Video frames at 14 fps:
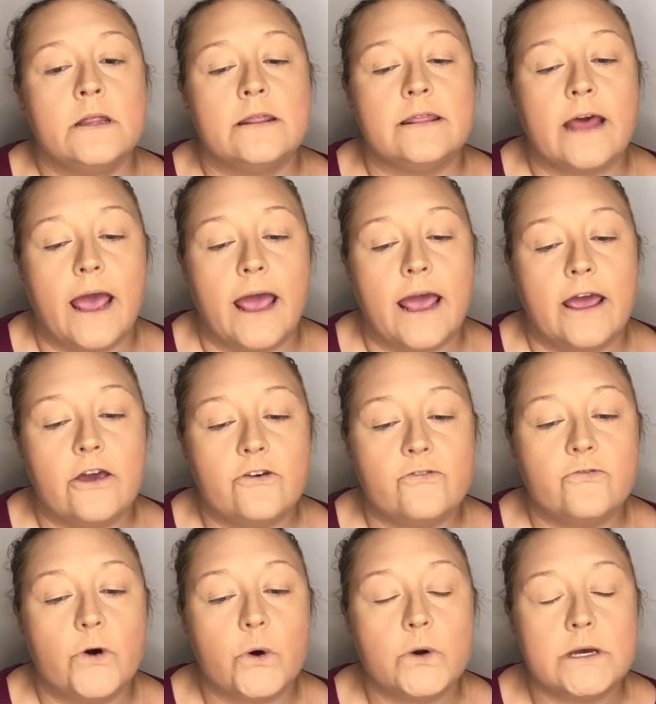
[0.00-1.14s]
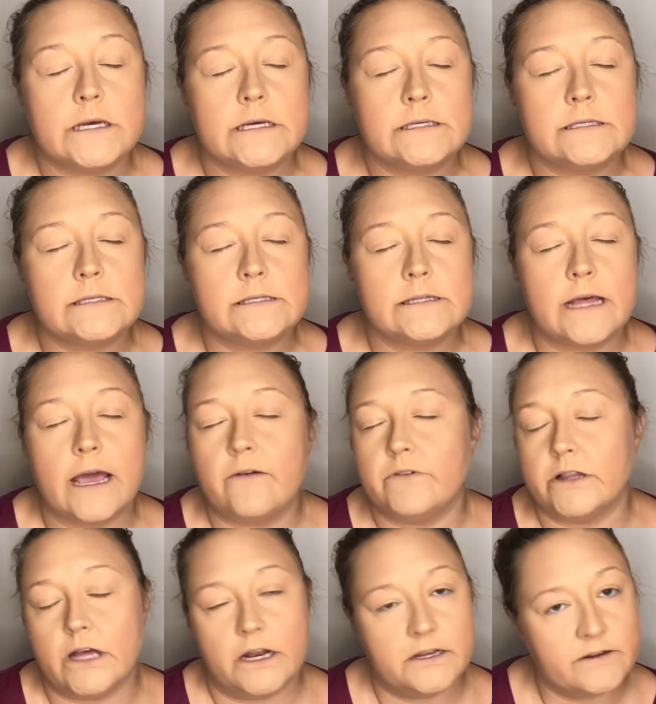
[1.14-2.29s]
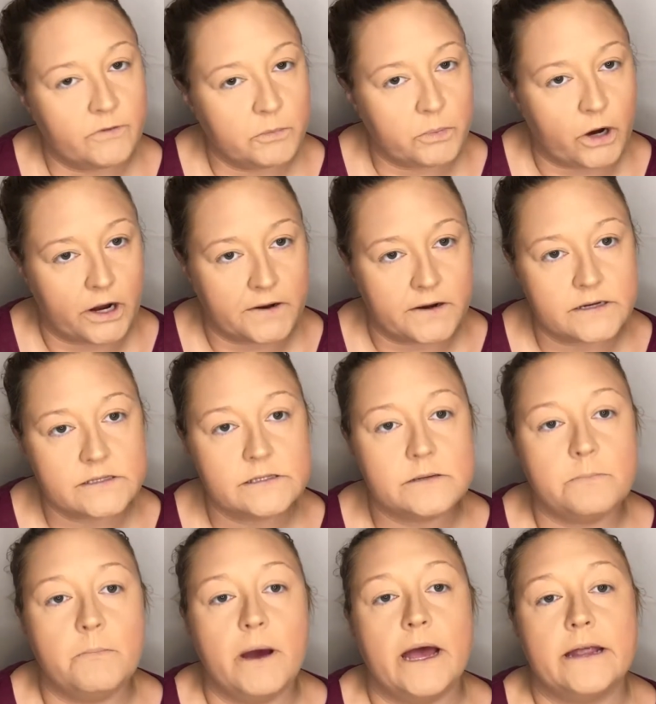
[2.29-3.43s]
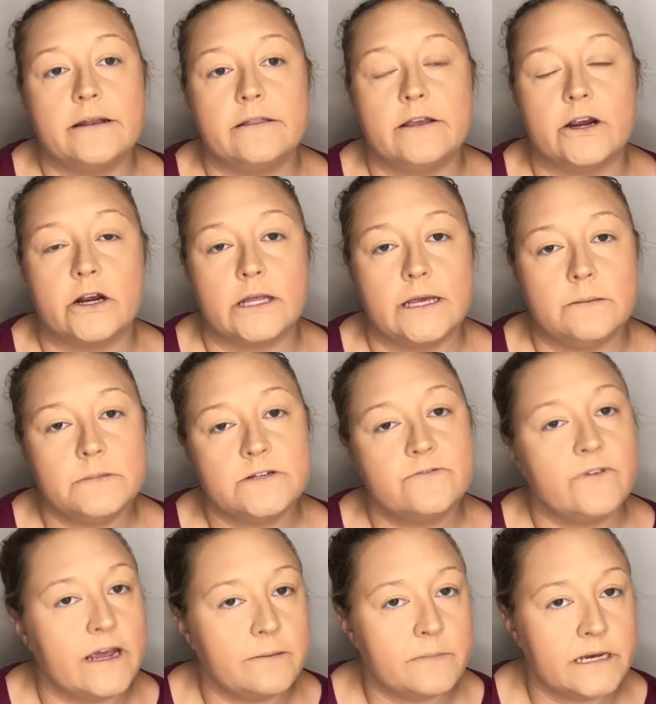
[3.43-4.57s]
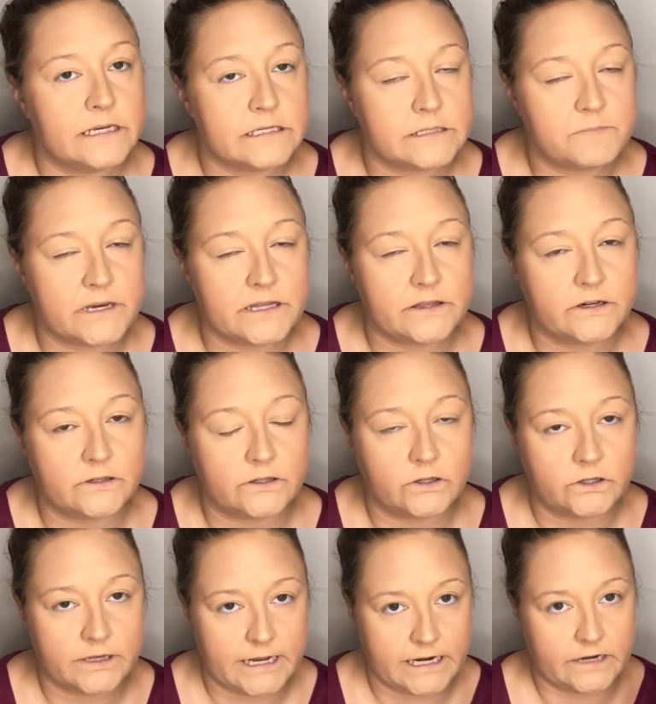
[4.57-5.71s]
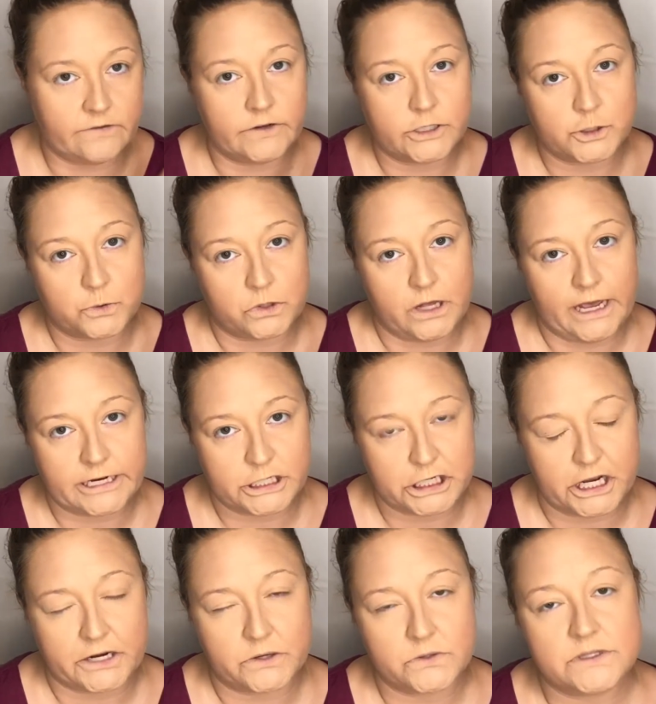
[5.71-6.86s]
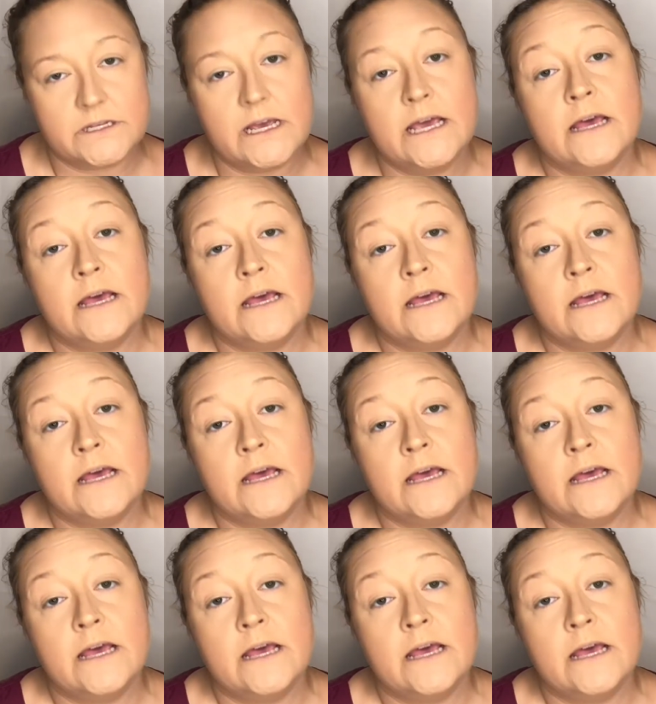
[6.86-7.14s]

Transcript: They have a lot of different products, but their claim to fame has been their little individual eyeshadows.